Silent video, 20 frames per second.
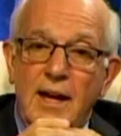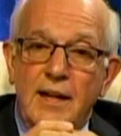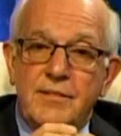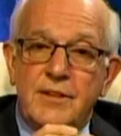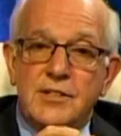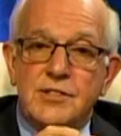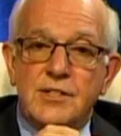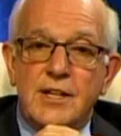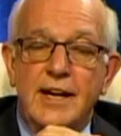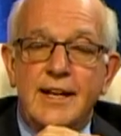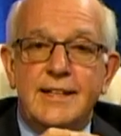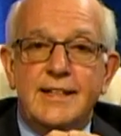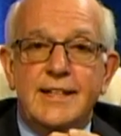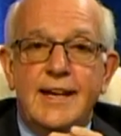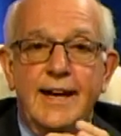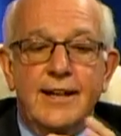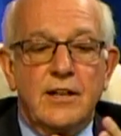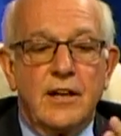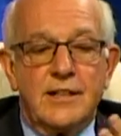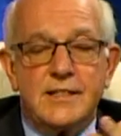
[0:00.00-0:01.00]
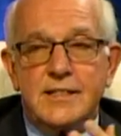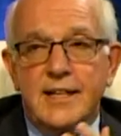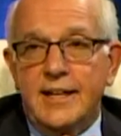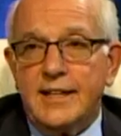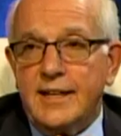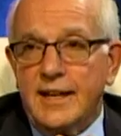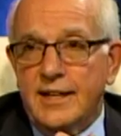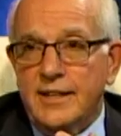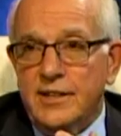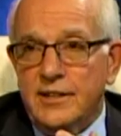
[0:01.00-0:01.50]
The state cannot take
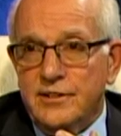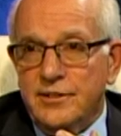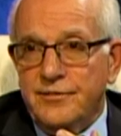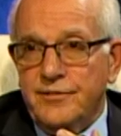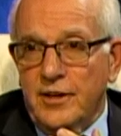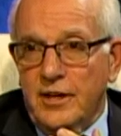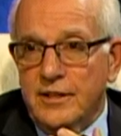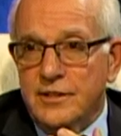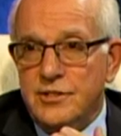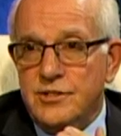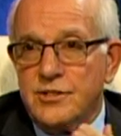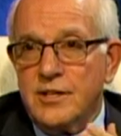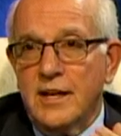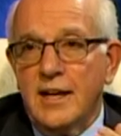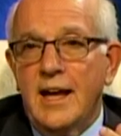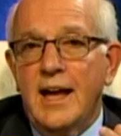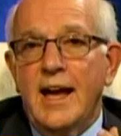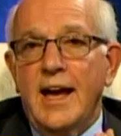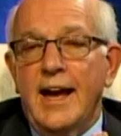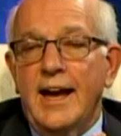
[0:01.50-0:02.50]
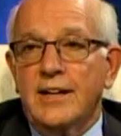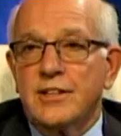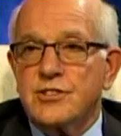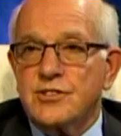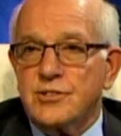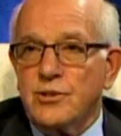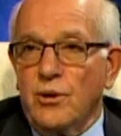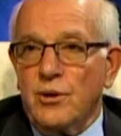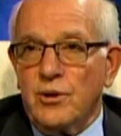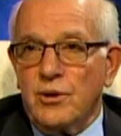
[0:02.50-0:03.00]
any of the funds and
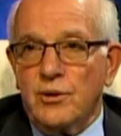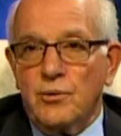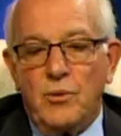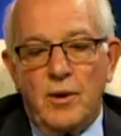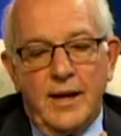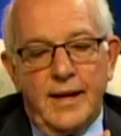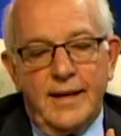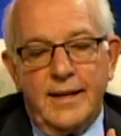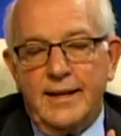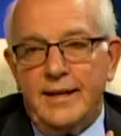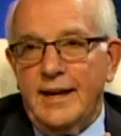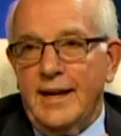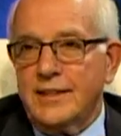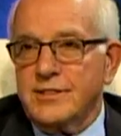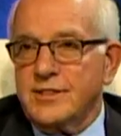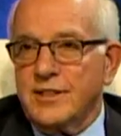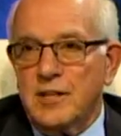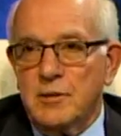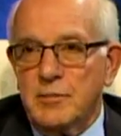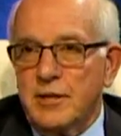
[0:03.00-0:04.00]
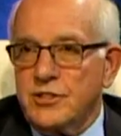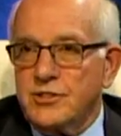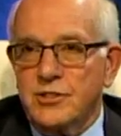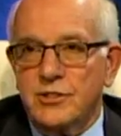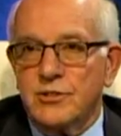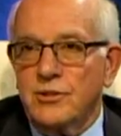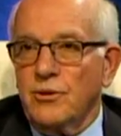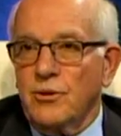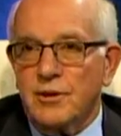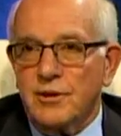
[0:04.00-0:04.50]
store it away as a
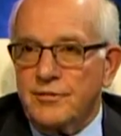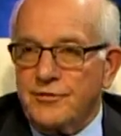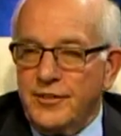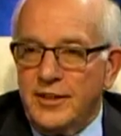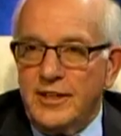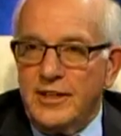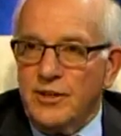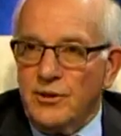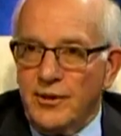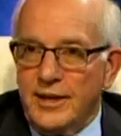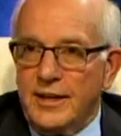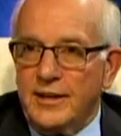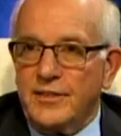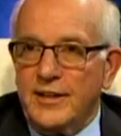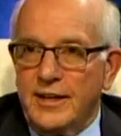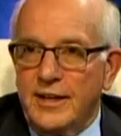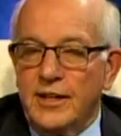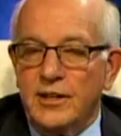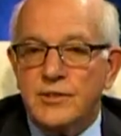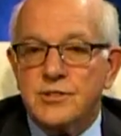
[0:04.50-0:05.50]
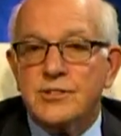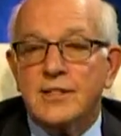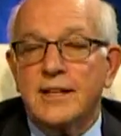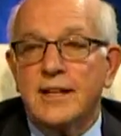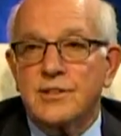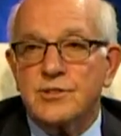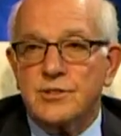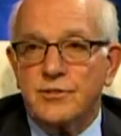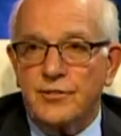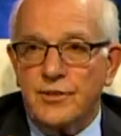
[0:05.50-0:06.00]
commission or a fee or anything else. It
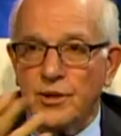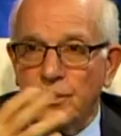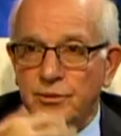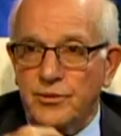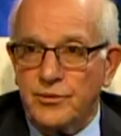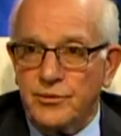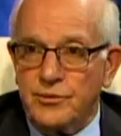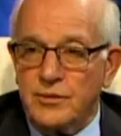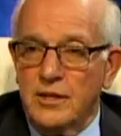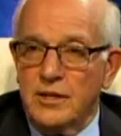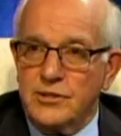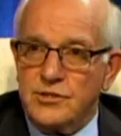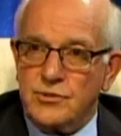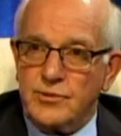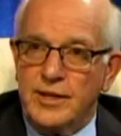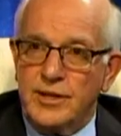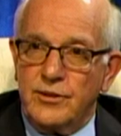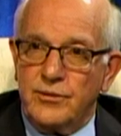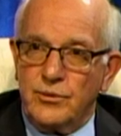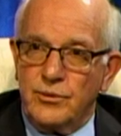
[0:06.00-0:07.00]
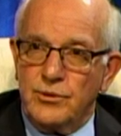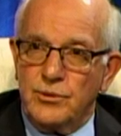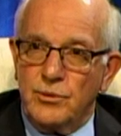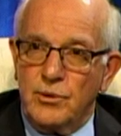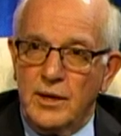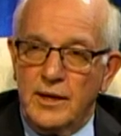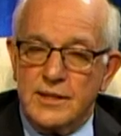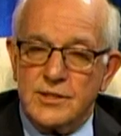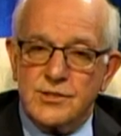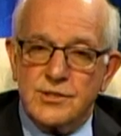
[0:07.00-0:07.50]
has to flow straight through to
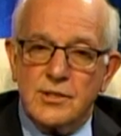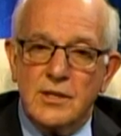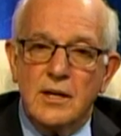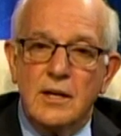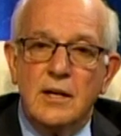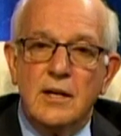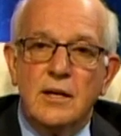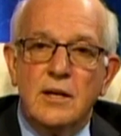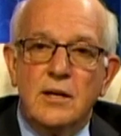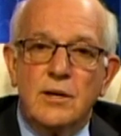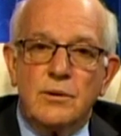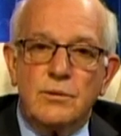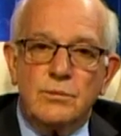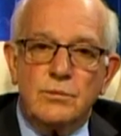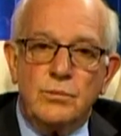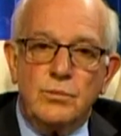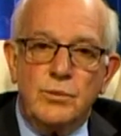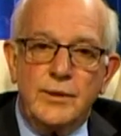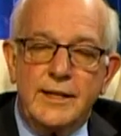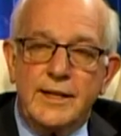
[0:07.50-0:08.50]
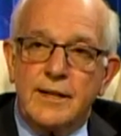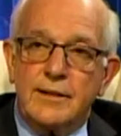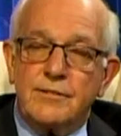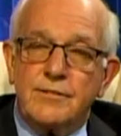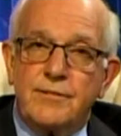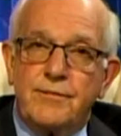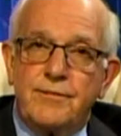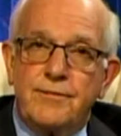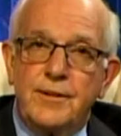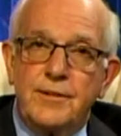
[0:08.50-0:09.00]
us. We get
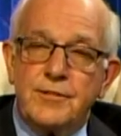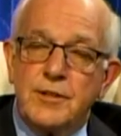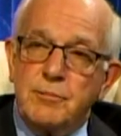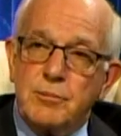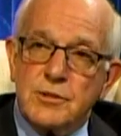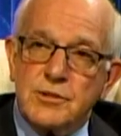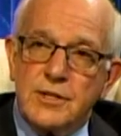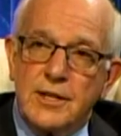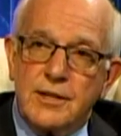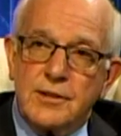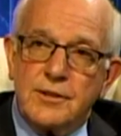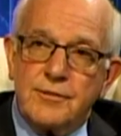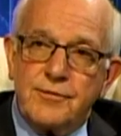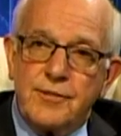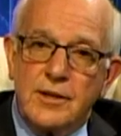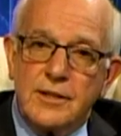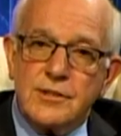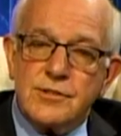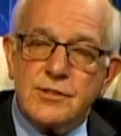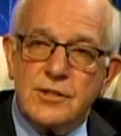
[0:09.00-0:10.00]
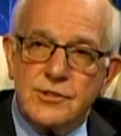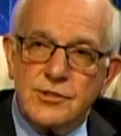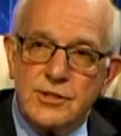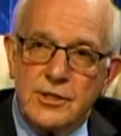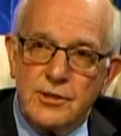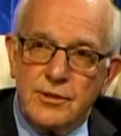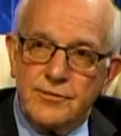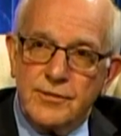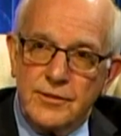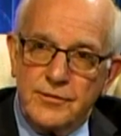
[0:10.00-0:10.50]
50% of the funds this year
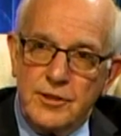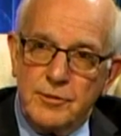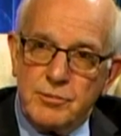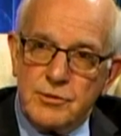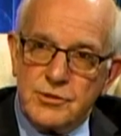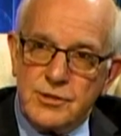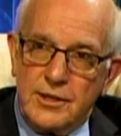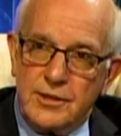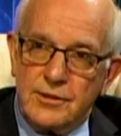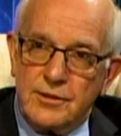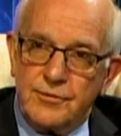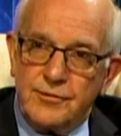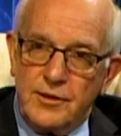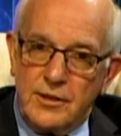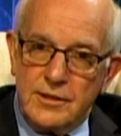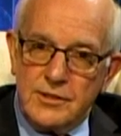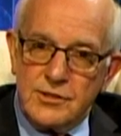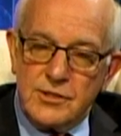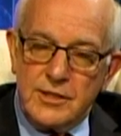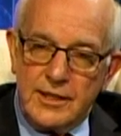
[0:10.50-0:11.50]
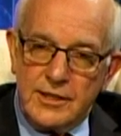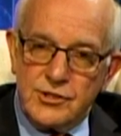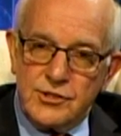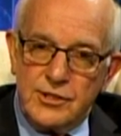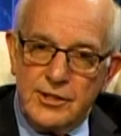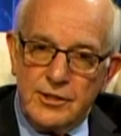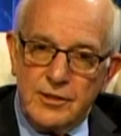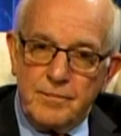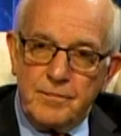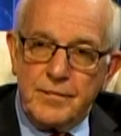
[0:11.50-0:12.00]
and 50% of the funds next year.